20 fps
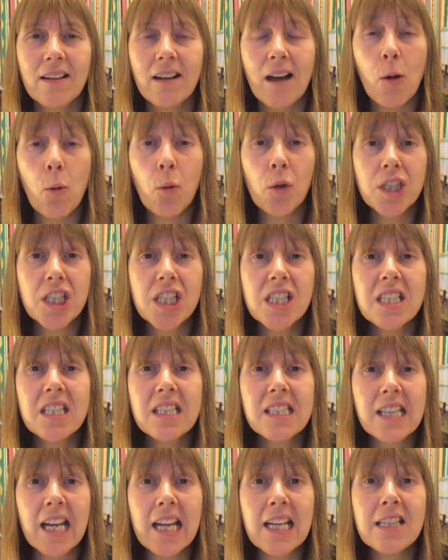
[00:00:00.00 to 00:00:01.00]
I want you to
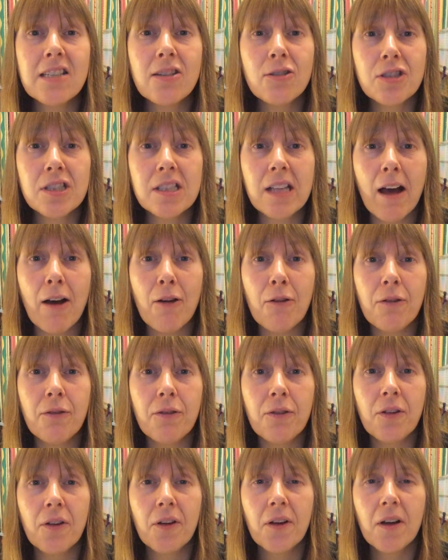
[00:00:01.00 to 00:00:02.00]
say to
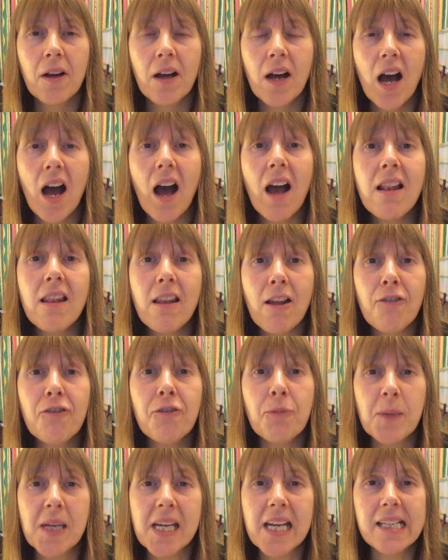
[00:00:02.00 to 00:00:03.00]
yourself, I
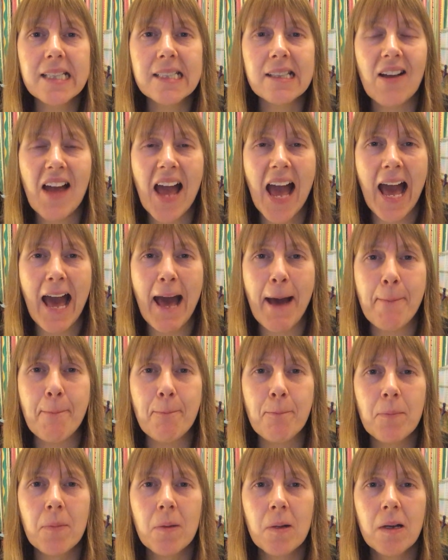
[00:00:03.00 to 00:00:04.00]
love me as I
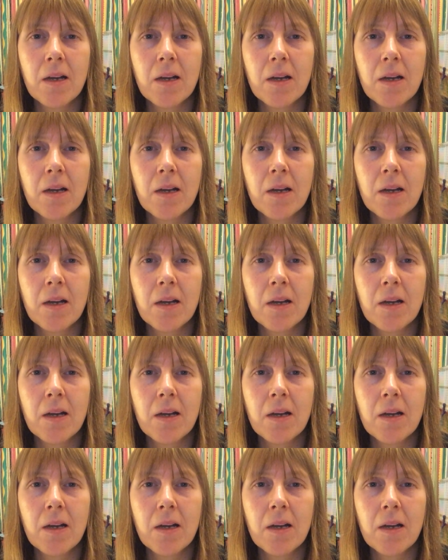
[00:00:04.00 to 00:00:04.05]
am.